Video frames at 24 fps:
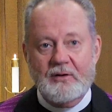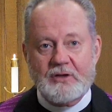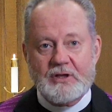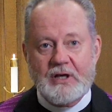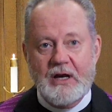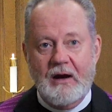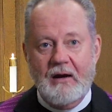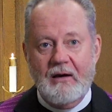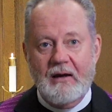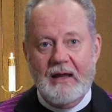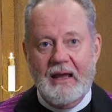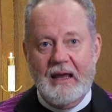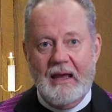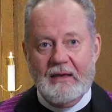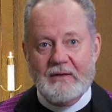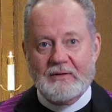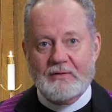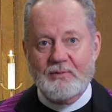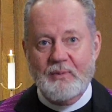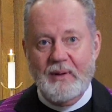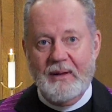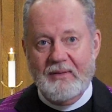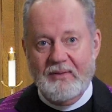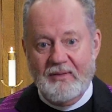Cherry
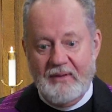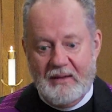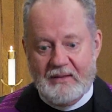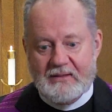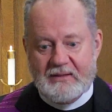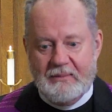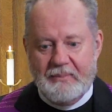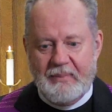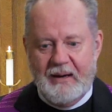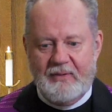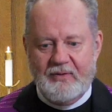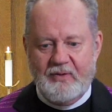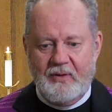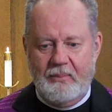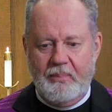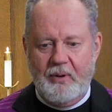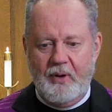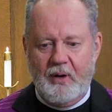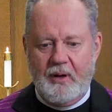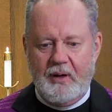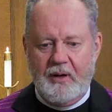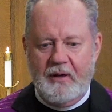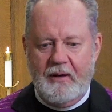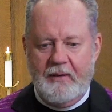has written this about the
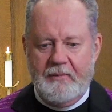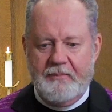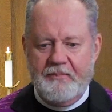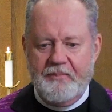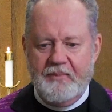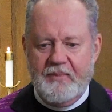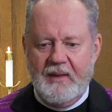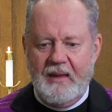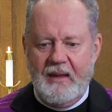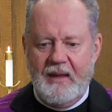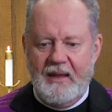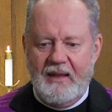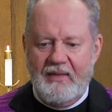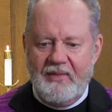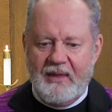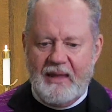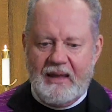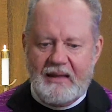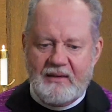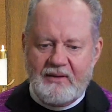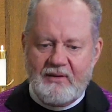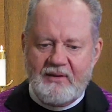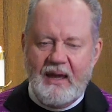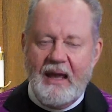book. The
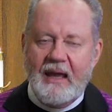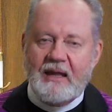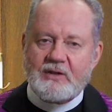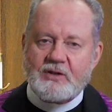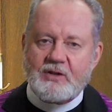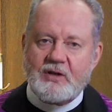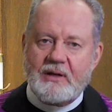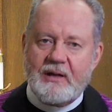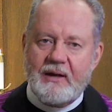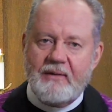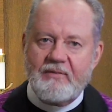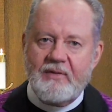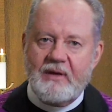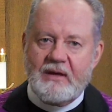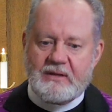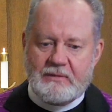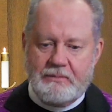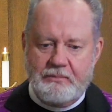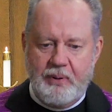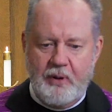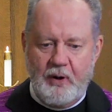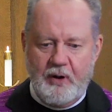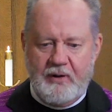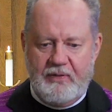intention of this
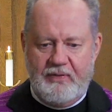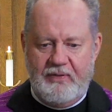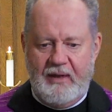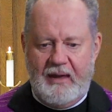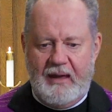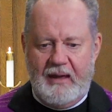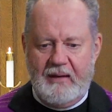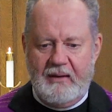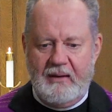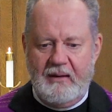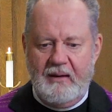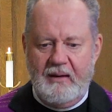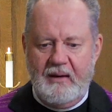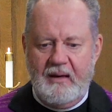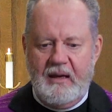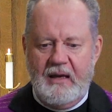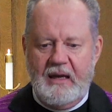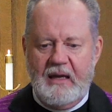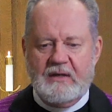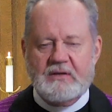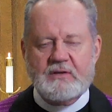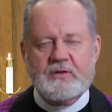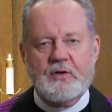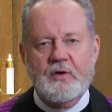book, then,
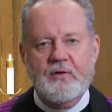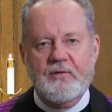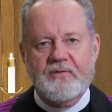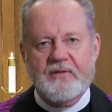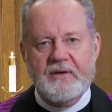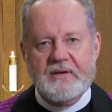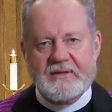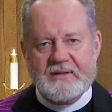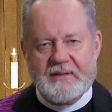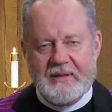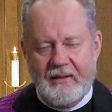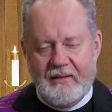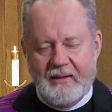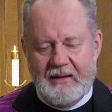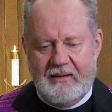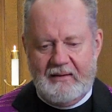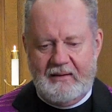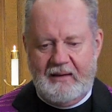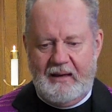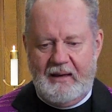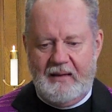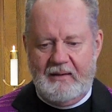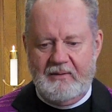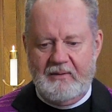is to
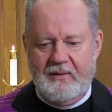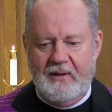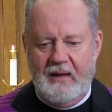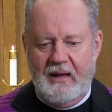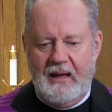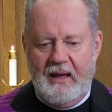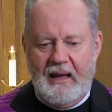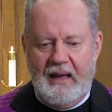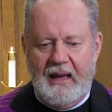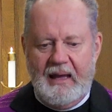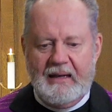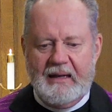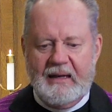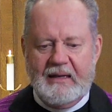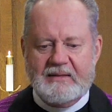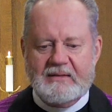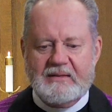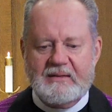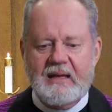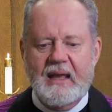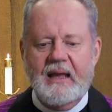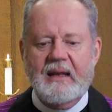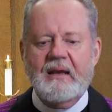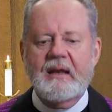facilitate an
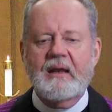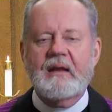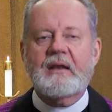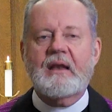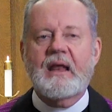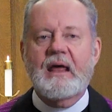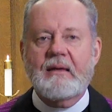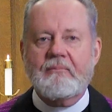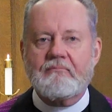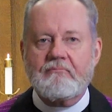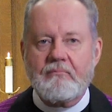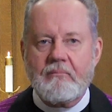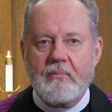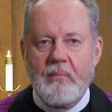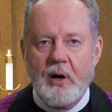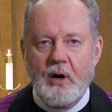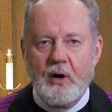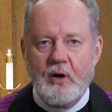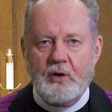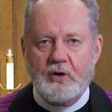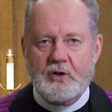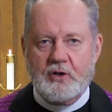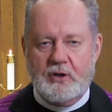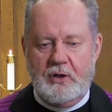extended
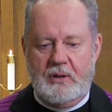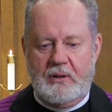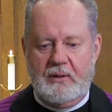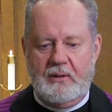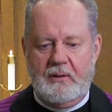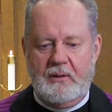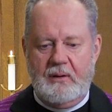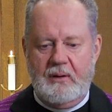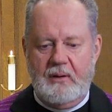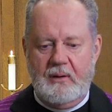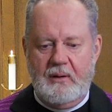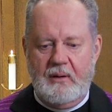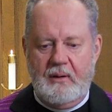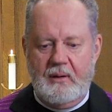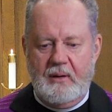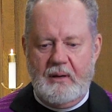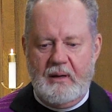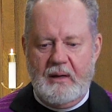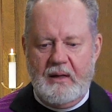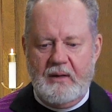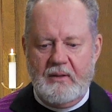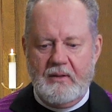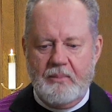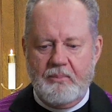immersion
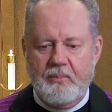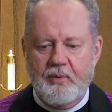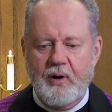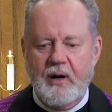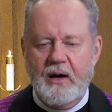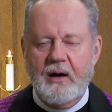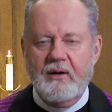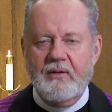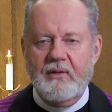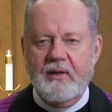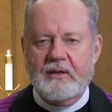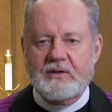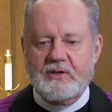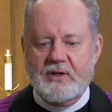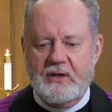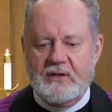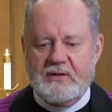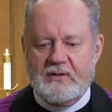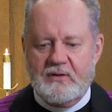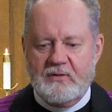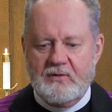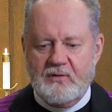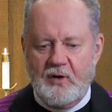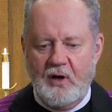in the prayer that
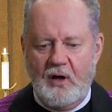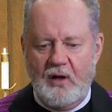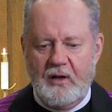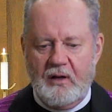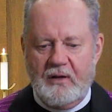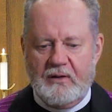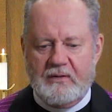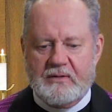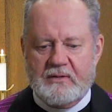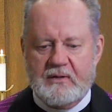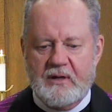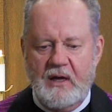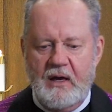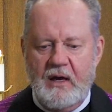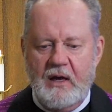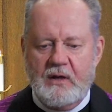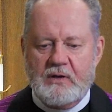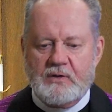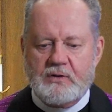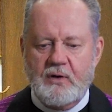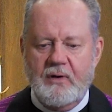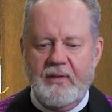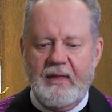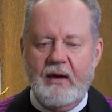Jesus taught us
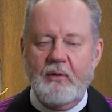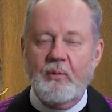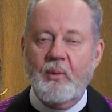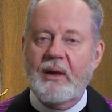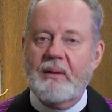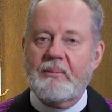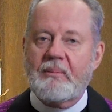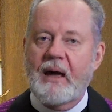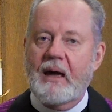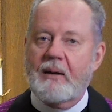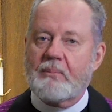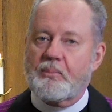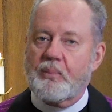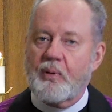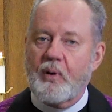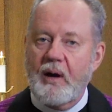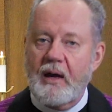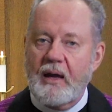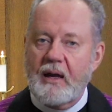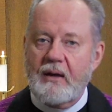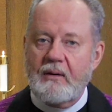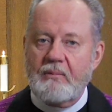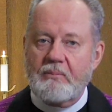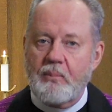so that we might
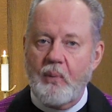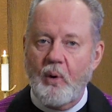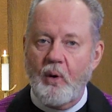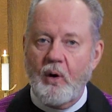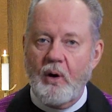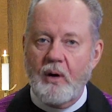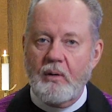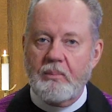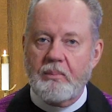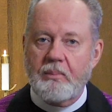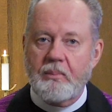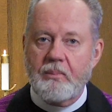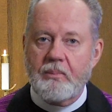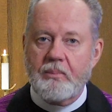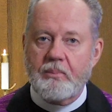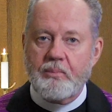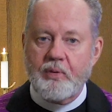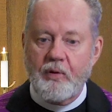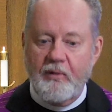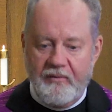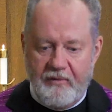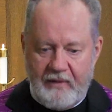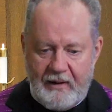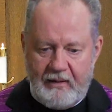pray it more
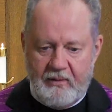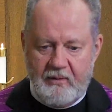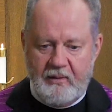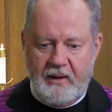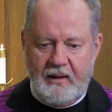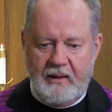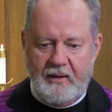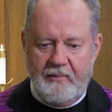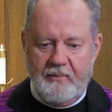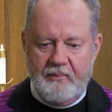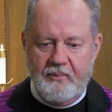profoundly.